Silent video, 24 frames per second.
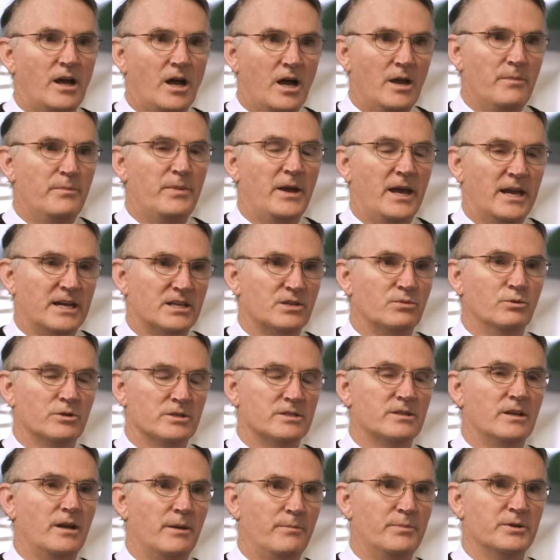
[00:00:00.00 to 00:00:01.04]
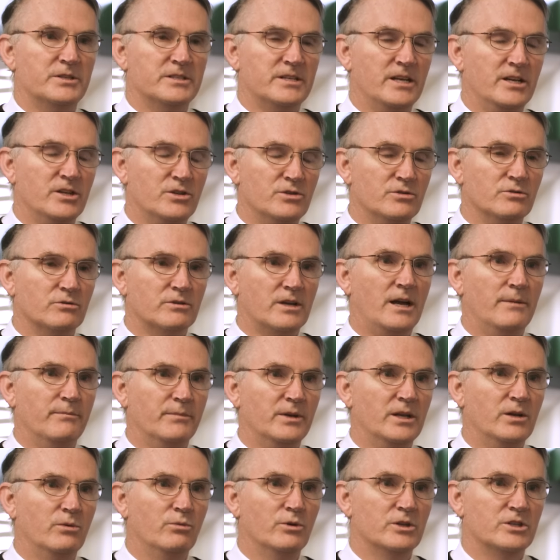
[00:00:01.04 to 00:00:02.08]
IPACS was a potential
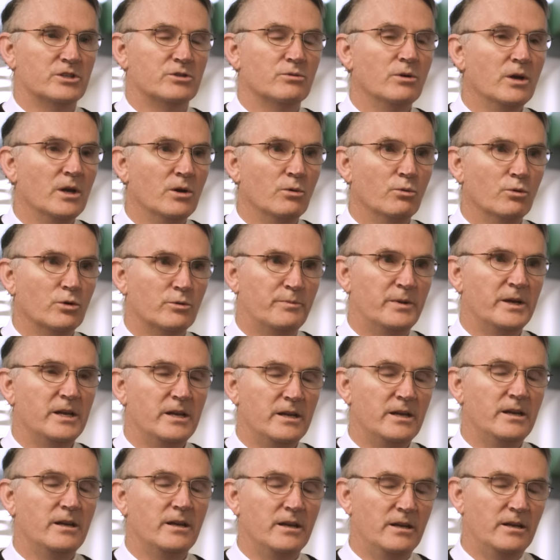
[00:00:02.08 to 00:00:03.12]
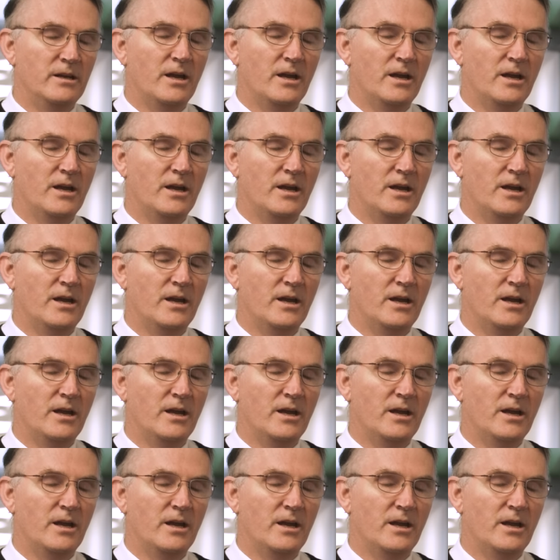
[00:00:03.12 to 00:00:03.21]
company which would be,